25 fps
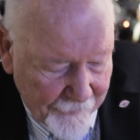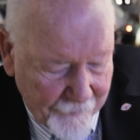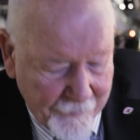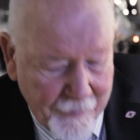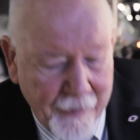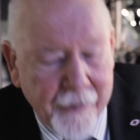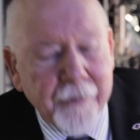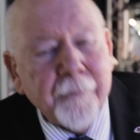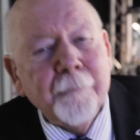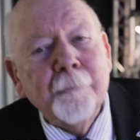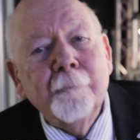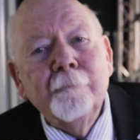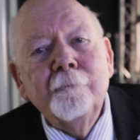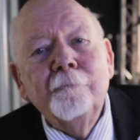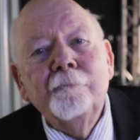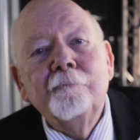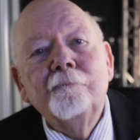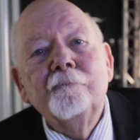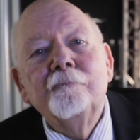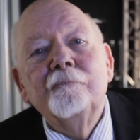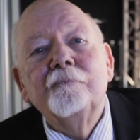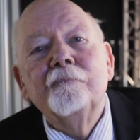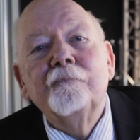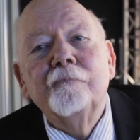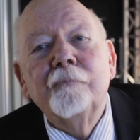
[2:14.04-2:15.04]
then
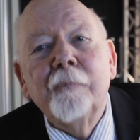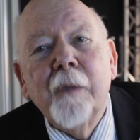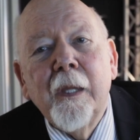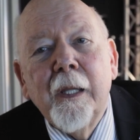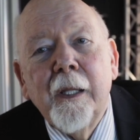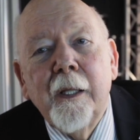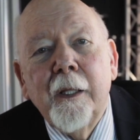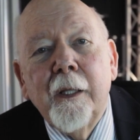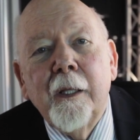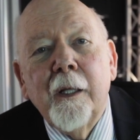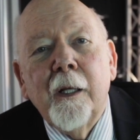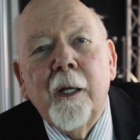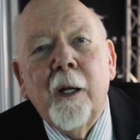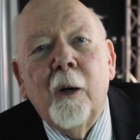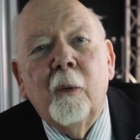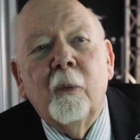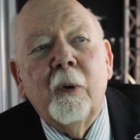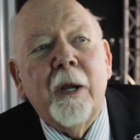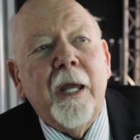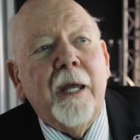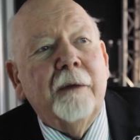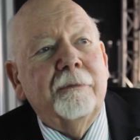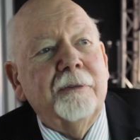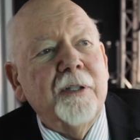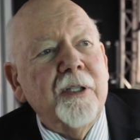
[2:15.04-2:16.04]

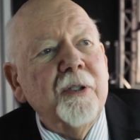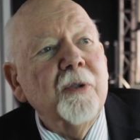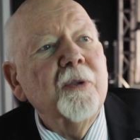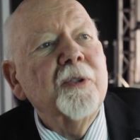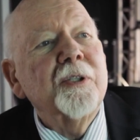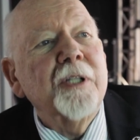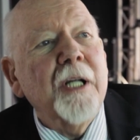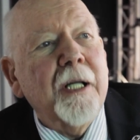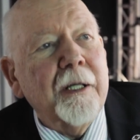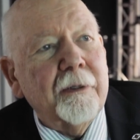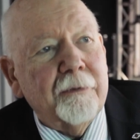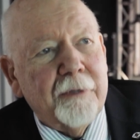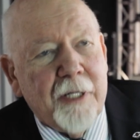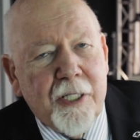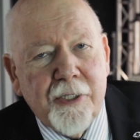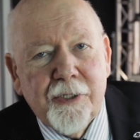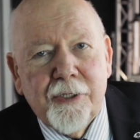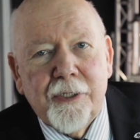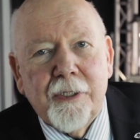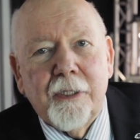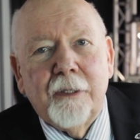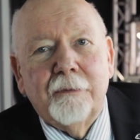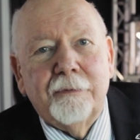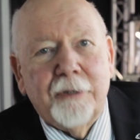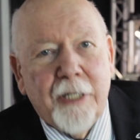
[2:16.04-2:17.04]
we have a new
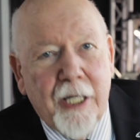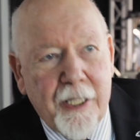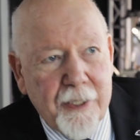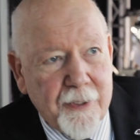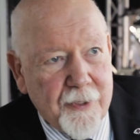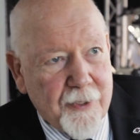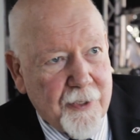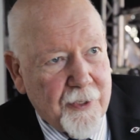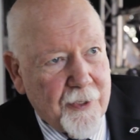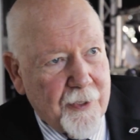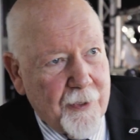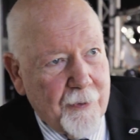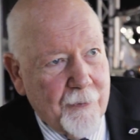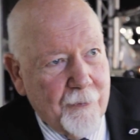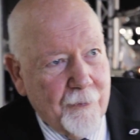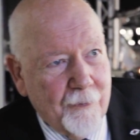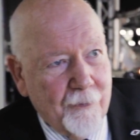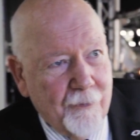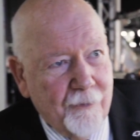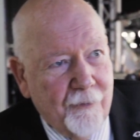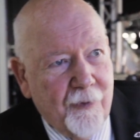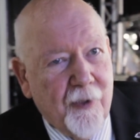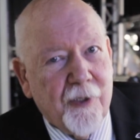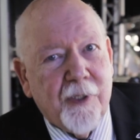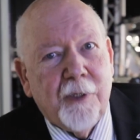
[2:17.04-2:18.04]
generation of lights
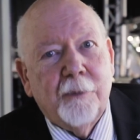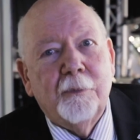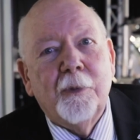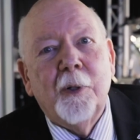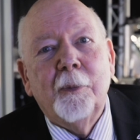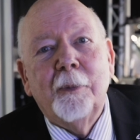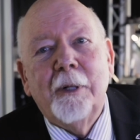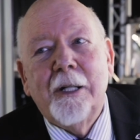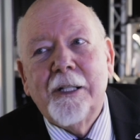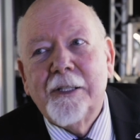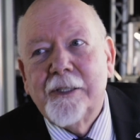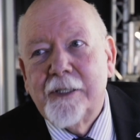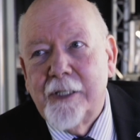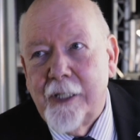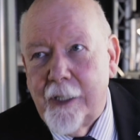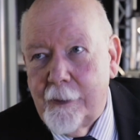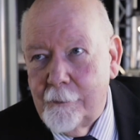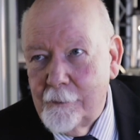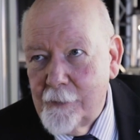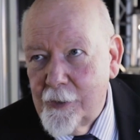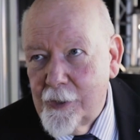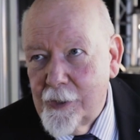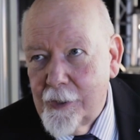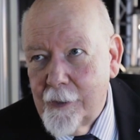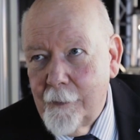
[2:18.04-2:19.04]
for the mobile
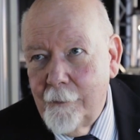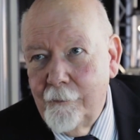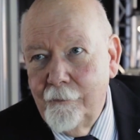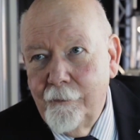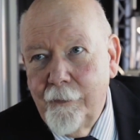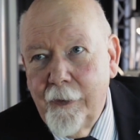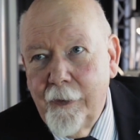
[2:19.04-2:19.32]
teams